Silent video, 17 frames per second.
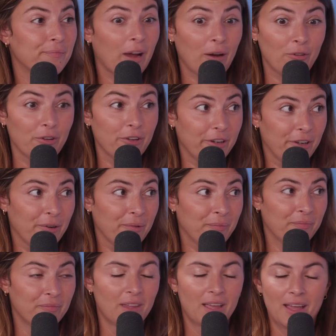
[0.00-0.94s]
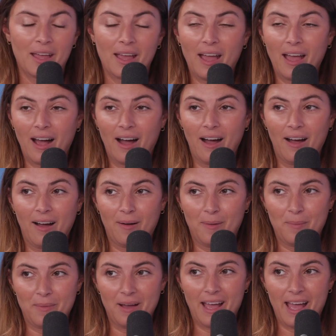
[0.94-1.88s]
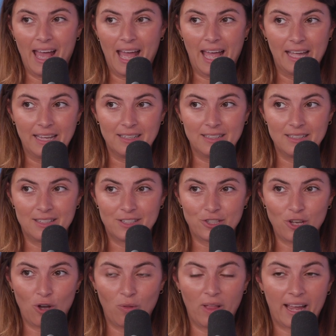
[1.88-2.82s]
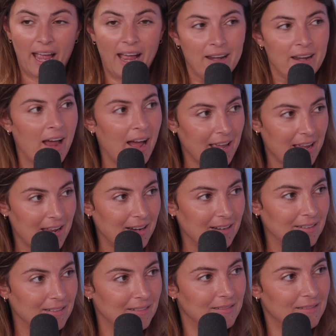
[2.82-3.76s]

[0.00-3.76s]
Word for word: I really do. Um, and so like at night,